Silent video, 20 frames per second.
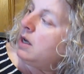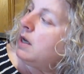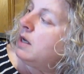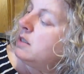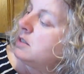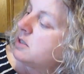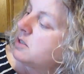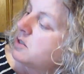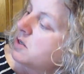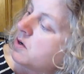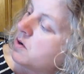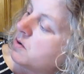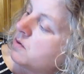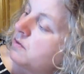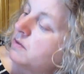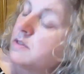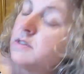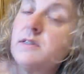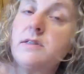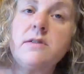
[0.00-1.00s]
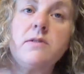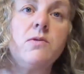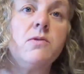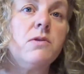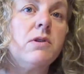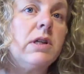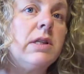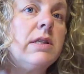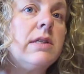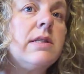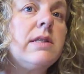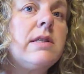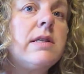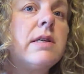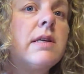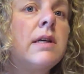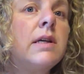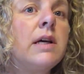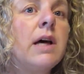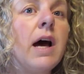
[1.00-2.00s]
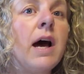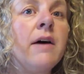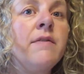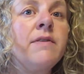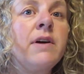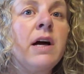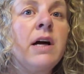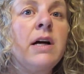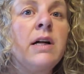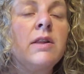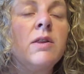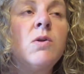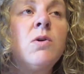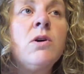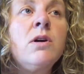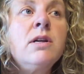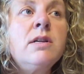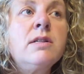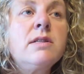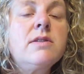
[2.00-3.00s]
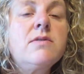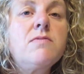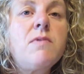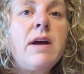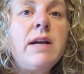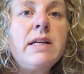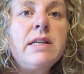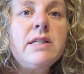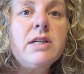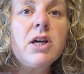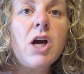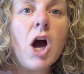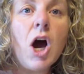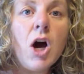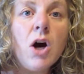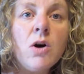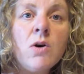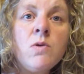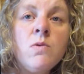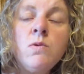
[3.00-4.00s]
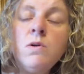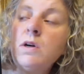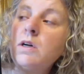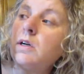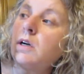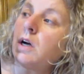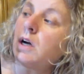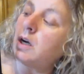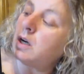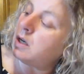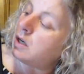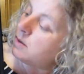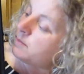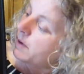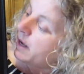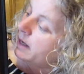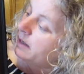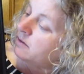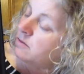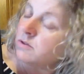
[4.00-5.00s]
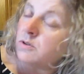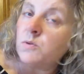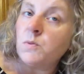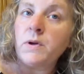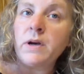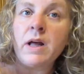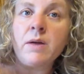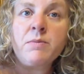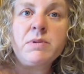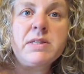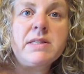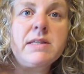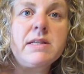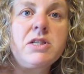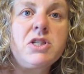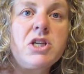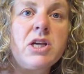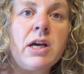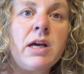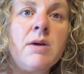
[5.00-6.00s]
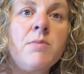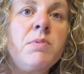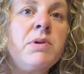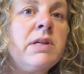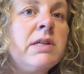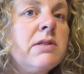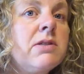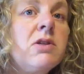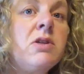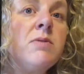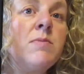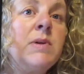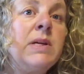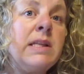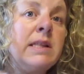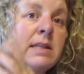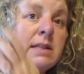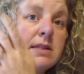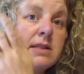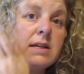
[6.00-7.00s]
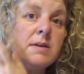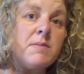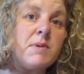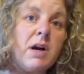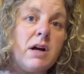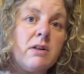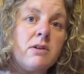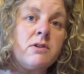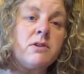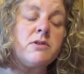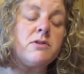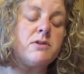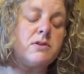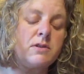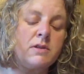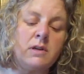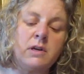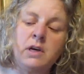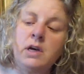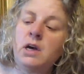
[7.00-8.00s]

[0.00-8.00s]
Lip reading: And so this is Laura's. I've got Laura's ready to go. I don't know when I'll be stitching it, but it's going to be in these same colors.